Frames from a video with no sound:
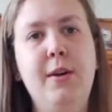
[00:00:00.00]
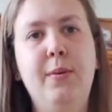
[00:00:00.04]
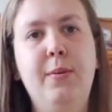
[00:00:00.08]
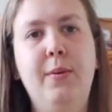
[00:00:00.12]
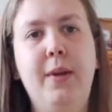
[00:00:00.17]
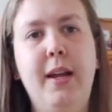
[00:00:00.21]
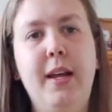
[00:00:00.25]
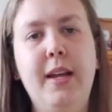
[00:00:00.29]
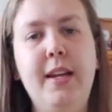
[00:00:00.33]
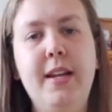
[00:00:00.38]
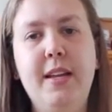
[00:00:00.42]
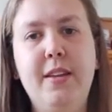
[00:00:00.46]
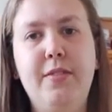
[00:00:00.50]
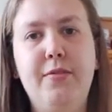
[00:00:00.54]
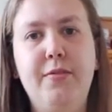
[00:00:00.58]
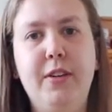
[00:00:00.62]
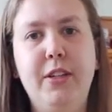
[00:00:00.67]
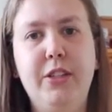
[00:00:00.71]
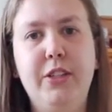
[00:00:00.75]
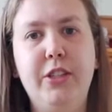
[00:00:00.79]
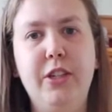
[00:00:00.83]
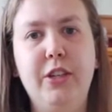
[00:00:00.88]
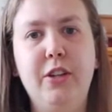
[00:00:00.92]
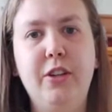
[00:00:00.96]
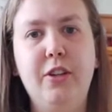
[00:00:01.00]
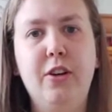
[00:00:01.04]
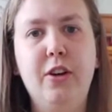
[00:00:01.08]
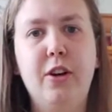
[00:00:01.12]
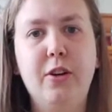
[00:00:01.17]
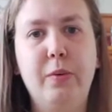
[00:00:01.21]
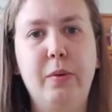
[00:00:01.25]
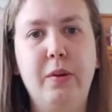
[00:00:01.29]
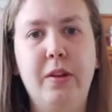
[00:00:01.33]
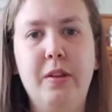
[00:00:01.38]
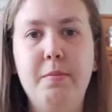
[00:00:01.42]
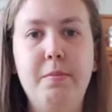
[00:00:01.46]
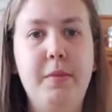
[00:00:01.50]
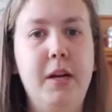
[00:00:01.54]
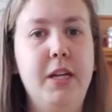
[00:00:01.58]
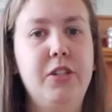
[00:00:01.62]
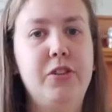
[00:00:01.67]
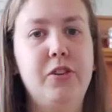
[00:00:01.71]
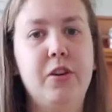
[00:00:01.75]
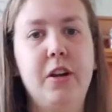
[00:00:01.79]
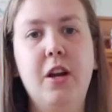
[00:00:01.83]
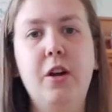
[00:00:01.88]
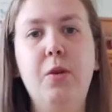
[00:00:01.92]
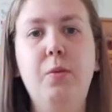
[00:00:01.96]
Well, in this vision, God was
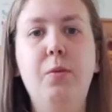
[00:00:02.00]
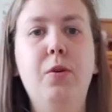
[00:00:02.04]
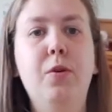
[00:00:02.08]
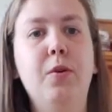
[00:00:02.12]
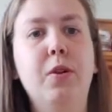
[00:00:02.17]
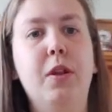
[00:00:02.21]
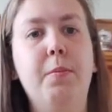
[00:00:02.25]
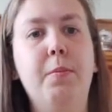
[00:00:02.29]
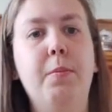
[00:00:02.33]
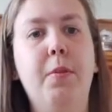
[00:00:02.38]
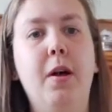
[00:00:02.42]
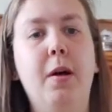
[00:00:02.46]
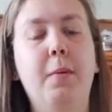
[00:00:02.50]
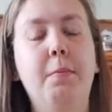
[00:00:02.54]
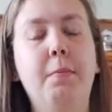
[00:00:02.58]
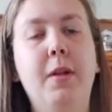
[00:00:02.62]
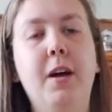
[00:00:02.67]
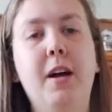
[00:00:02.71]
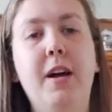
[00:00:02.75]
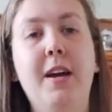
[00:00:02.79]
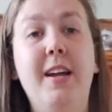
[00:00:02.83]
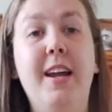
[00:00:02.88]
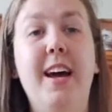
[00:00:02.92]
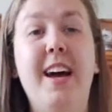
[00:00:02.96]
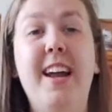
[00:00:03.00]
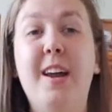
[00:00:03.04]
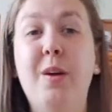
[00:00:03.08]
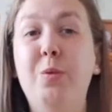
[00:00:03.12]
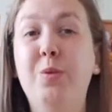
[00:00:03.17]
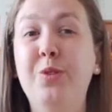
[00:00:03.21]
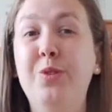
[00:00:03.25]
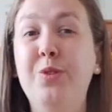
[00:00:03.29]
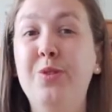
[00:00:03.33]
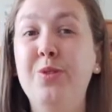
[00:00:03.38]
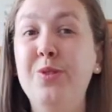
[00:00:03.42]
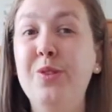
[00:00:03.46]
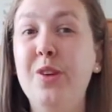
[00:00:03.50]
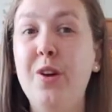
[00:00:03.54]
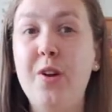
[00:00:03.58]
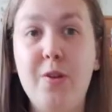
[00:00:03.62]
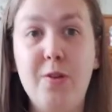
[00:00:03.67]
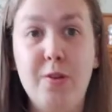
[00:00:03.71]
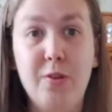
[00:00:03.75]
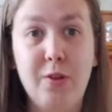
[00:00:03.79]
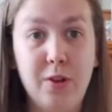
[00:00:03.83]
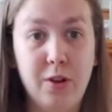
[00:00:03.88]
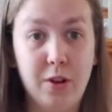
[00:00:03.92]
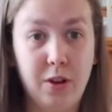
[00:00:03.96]
measuring a wall with the plumb line and it was no
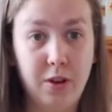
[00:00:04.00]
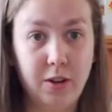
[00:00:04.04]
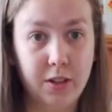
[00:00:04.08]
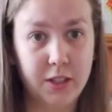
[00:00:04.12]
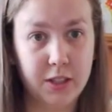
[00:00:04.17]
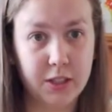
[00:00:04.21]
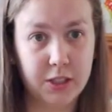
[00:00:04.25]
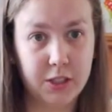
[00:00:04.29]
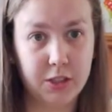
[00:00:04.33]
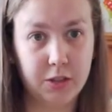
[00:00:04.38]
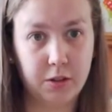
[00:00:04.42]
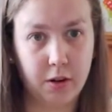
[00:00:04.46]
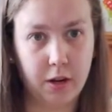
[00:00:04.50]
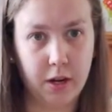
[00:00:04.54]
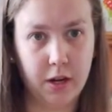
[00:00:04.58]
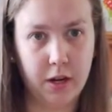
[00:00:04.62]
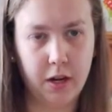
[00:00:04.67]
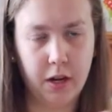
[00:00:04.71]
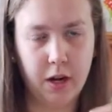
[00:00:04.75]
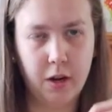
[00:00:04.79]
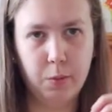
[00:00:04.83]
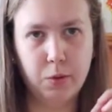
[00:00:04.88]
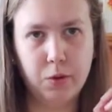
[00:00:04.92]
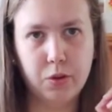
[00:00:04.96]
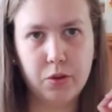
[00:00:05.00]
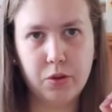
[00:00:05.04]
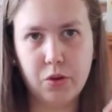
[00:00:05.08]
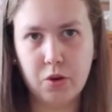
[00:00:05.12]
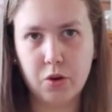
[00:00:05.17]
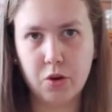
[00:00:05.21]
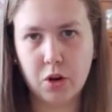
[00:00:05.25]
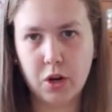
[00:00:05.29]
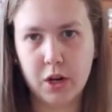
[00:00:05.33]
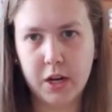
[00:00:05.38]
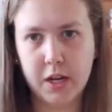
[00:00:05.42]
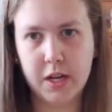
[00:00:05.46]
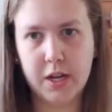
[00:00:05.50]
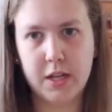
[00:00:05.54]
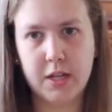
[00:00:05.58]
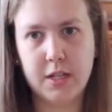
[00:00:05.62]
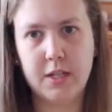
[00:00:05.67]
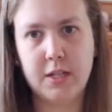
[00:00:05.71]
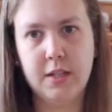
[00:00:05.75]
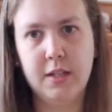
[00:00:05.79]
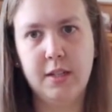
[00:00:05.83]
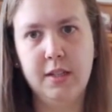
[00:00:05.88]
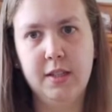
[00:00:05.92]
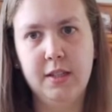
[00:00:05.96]
longer straight. It was crooked.